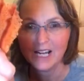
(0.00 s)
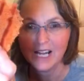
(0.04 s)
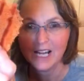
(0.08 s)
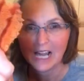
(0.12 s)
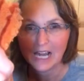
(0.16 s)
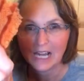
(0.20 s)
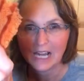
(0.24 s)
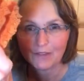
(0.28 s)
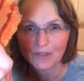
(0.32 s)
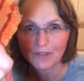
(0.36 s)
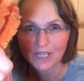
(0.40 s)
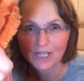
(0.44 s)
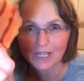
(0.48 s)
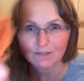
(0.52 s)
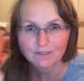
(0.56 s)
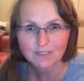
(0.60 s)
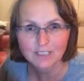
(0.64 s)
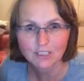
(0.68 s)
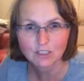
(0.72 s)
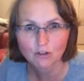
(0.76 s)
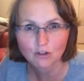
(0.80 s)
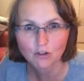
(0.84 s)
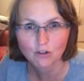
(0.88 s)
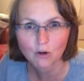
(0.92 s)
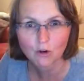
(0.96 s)
So if I'm going to wash
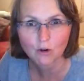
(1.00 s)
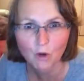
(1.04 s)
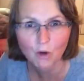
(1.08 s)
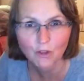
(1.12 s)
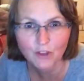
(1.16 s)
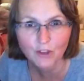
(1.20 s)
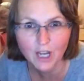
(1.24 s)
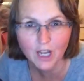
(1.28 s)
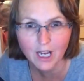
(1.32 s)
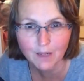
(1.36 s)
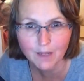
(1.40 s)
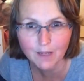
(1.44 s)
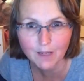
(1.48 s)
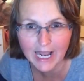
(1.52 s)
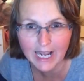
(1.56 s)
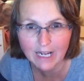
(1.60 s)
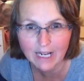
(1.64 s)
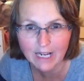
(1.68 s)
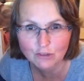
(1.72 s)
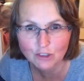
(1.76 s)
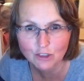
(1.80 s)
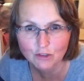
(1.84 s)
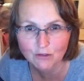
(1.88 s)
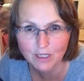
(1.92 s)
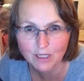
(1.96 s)
the outside of it,
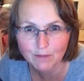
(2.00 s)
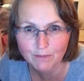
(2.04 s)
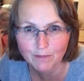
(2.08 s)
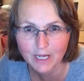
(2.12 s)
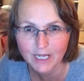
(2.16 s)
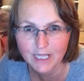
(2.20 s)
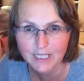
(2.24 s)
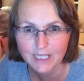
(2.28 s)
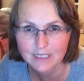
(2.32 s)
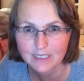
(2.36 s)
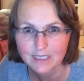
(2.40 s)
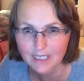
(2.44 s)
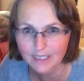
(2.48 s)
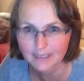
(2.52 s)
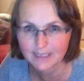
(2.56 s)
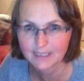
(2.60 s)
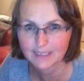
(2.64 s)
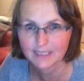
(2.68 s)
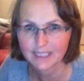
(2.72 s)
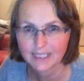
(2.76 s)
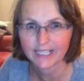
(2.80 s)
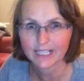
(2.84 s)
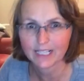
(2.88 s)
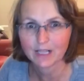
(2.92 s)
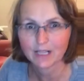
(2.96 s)
as I said, yeah, I'm sorry
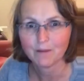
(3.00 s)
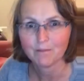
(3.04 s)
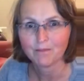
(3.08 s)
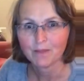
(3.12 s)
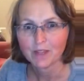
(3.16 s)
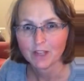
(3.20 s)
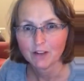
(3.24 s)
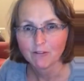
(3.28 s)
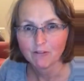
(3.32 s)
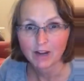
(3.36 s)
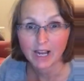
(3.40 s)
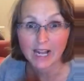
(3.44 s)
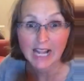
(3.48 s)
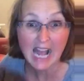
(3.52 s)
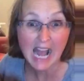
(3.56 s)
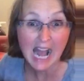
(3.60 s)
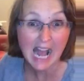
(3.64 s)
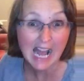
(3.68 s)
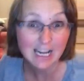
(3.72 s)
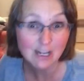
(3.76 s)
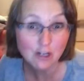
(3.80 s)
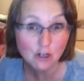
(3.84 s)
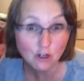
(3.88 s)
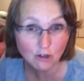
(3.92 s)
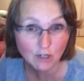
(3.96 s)
about the internet, everyone.
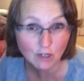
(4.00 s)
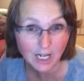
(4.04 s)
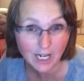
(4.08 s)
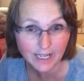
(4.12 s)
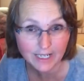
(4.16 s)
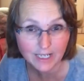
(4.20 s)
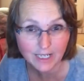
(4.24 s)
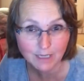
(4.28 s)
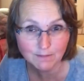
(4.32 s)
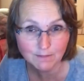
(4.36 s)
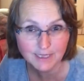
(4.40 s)
You get the drift.